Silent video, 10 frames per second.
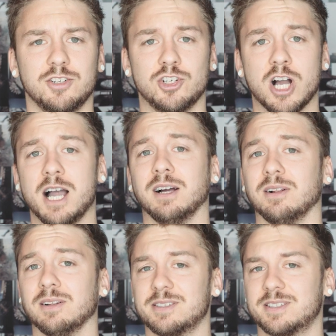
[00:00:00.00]

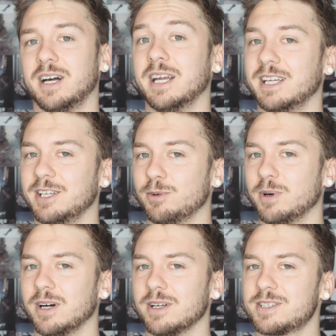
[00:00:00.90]
Giles, I hear
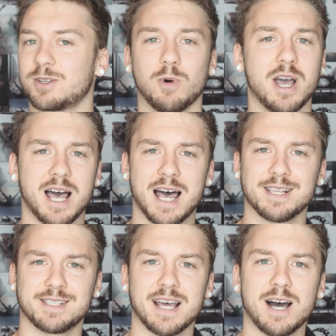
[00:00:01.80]
you ask, where
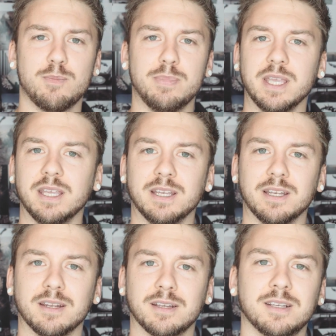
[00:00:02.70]
hast thou
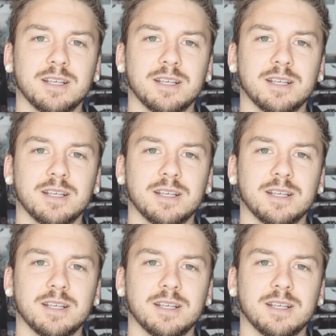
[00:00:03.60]
been?